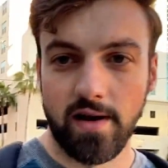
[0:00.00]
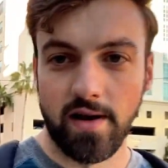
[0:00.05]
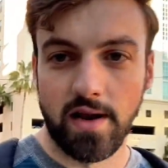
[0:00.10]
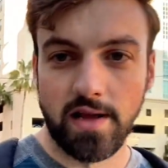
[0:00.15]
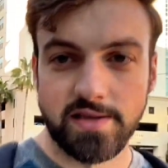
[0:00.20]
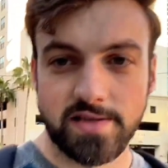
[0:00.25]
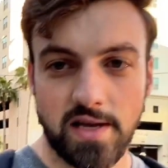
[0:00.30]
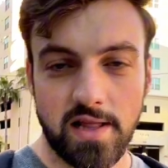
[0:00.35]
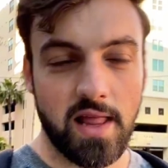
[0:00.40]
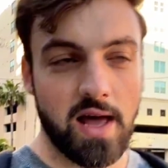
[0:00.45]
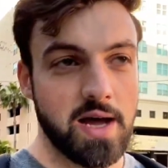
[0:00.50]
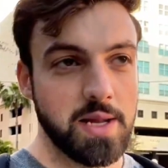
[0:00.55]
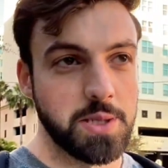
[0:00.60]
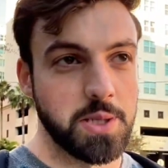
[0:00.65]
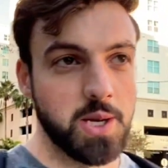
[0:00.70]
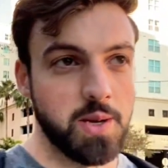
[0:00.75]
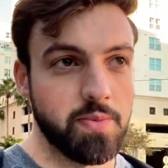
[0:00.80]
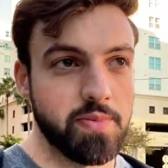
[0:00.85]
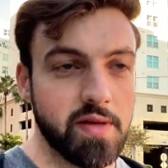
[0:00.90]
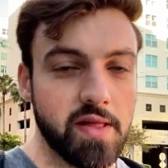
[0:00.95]
and it's a lot
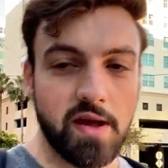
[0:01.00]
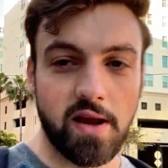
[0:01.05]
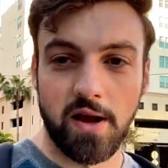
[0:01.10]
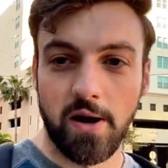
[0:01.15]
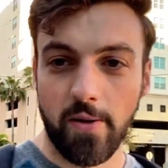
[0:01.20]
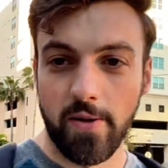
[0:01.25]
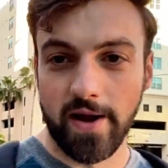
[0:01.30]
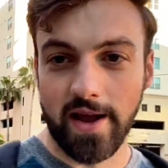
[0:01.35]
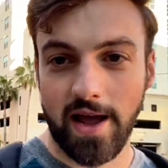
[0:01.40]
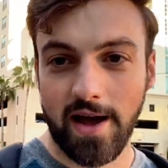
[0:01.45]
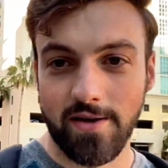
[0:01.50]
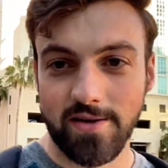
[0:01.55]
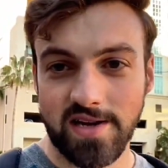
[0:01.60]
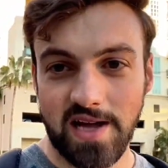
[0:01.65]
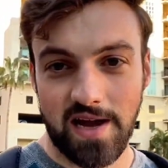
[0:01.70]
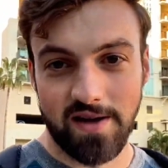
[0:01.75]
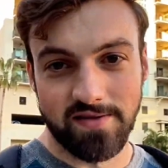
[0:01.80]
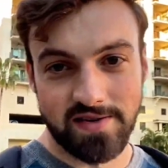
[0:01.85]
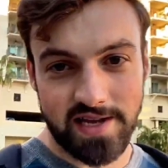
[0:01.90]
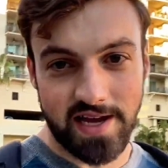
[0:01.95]
cheaper than going out
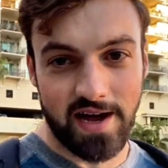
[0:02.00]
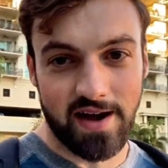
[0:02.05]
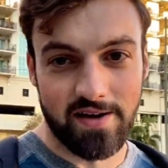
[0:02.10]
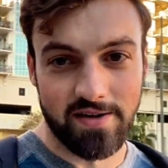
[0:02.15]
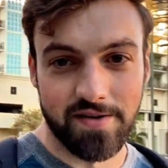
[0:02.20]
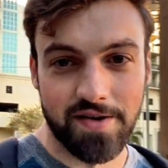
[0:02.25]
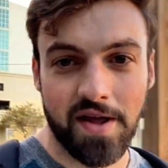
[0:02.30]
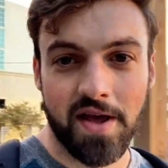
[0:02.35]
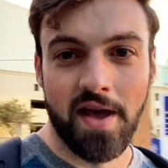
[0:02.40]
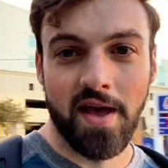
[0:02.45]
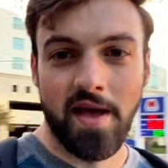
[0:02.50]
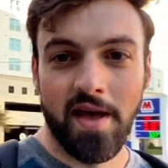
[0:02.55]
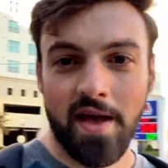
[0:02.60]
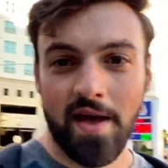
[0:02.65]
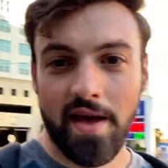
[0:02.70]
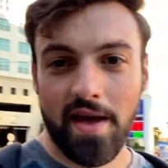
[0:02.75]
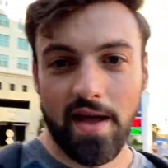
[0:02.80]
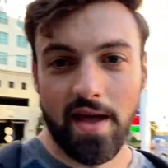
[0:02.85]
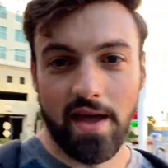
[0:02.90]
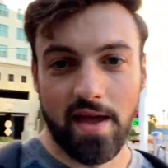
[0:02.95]
downtown.
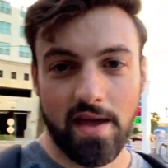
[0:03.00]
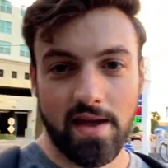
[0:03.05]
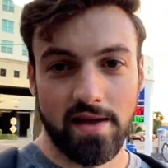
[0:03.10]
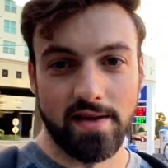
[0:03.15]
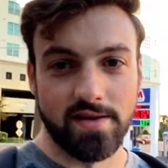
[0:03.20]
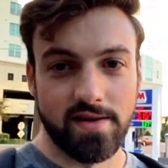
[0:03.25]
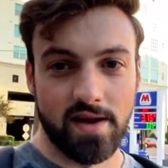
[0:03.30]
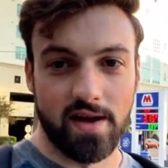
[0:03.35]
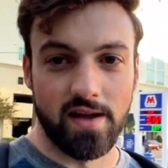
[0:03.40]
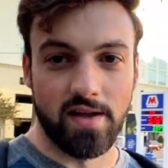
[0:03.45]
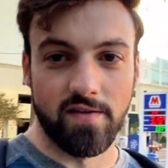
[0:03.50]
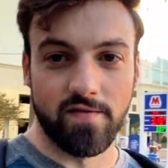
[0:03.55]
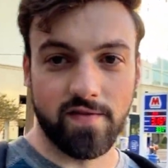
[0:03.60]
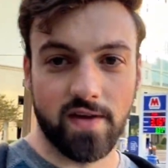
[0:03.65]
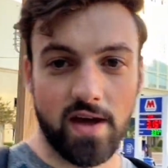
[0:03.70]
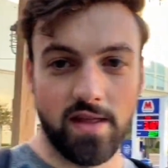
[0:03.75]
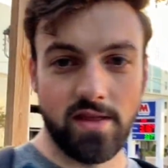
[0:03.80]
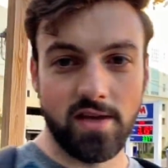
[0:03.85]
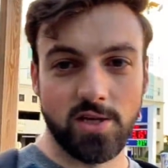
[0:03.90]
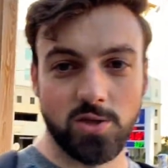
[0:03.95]
And you've
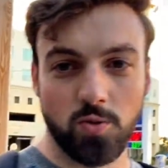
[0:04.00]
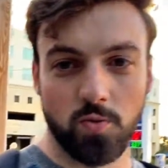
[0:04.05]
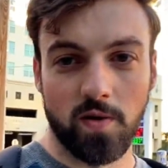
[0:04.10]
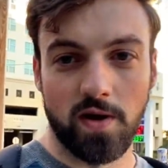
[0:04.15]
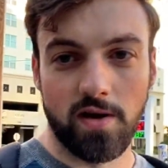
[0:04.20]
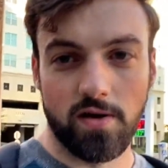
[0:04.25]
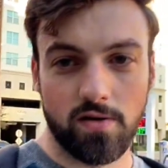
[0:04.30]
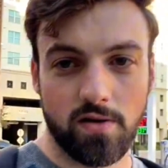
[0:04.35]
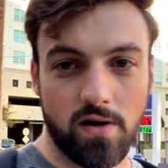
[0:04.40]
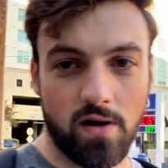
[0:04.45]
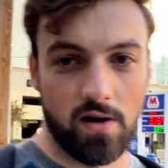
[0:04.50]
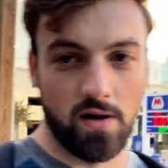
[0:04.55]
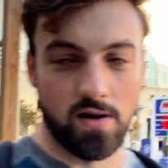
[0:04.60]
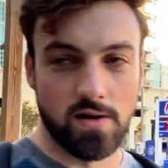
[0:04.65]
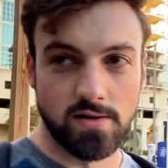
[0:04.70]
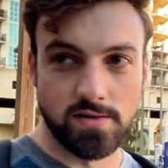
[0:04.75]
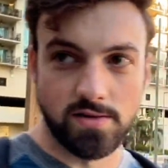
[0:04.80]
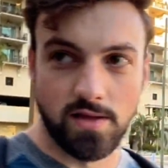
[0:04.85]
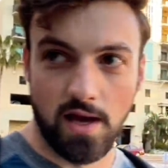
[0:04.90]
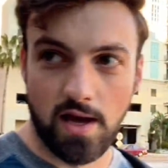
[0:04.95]
got these rail
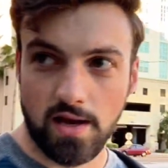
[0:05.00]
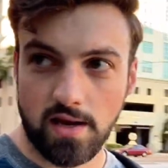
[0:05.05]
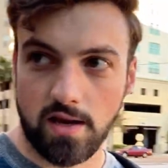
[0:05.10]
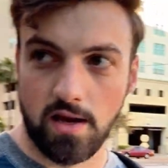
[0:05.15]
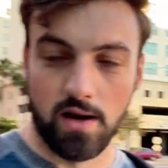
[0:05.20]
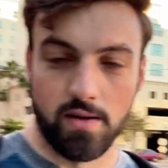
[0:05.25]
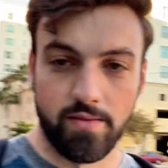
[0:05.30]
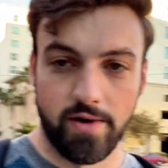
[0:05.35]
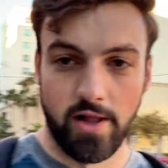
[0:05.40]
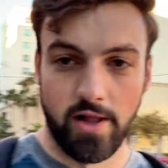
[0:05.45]
cars that come